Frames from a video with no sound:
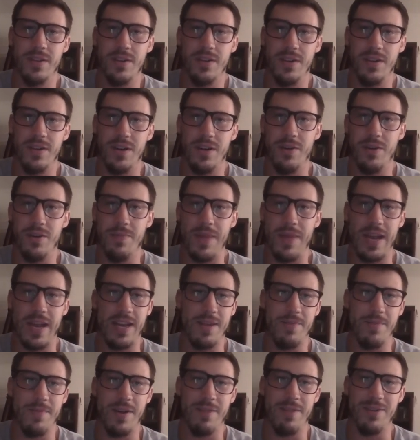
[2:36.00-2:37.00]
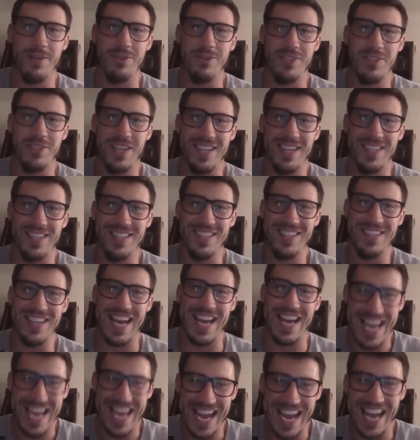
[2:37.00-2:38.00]
oh man, he might have froze again.
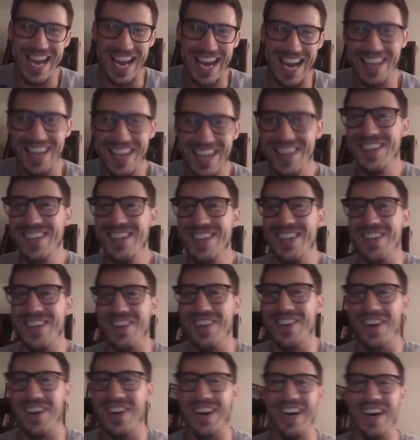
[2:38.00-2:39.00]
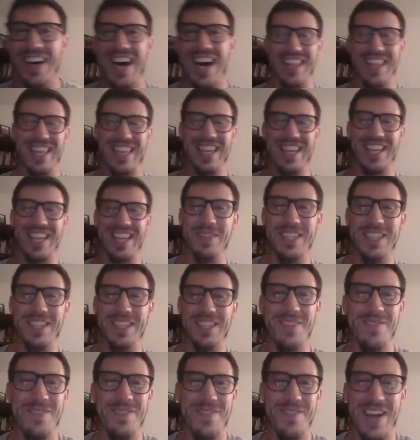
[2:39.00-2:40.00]
Well, I think he'll be
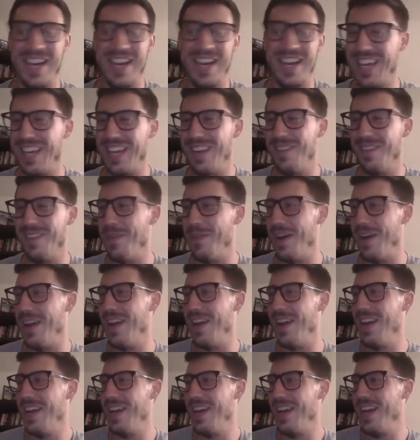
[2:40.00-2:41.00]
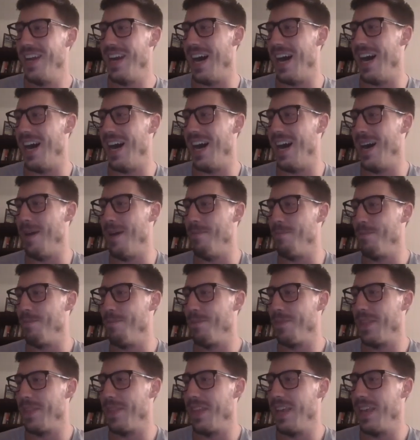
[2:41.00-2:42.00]
jumping back in. But
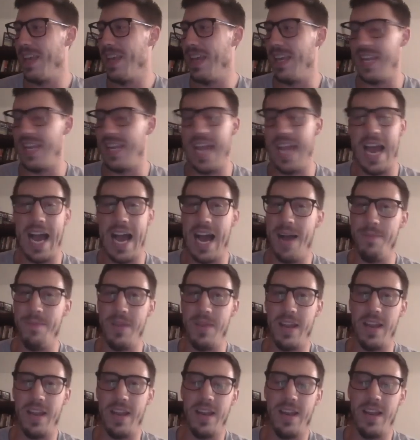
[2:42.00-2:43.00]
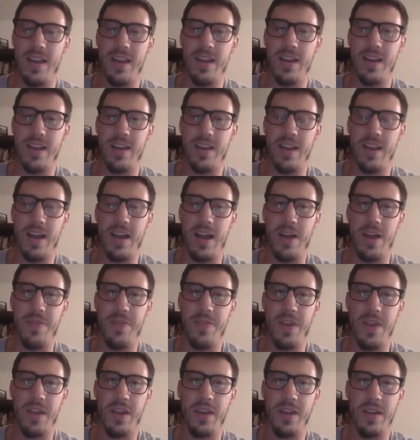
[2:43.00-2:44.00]
yeah, I mean, I
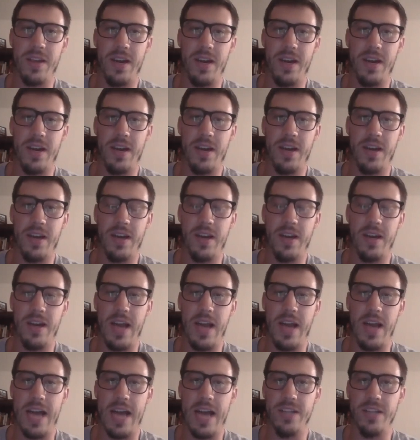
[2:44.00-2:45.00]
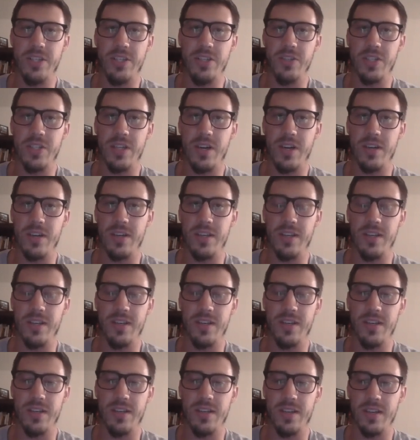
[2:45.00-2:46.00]
think as you start
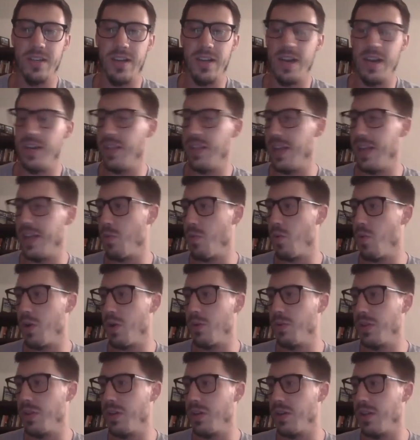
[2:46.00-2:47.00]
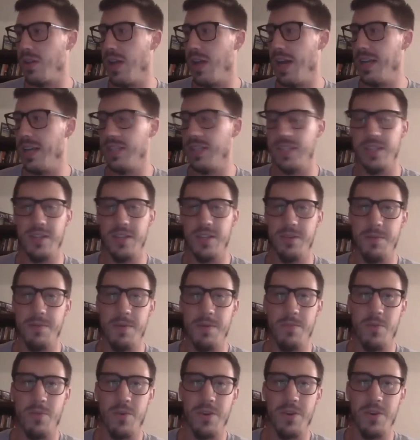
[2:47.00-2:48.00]
to kind of like work with your clients a little
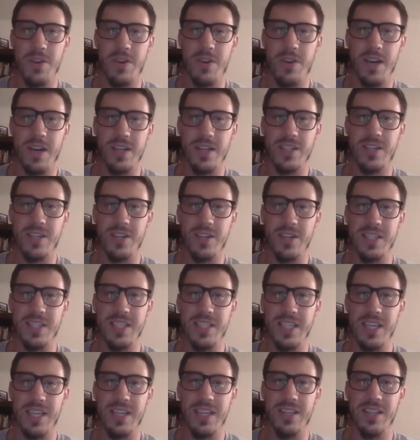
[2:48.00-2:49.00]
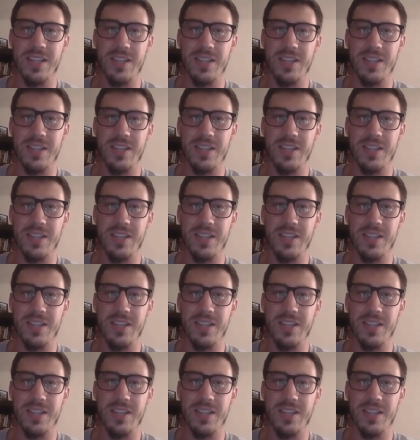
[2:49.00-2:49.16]
bit more, you kind of start to see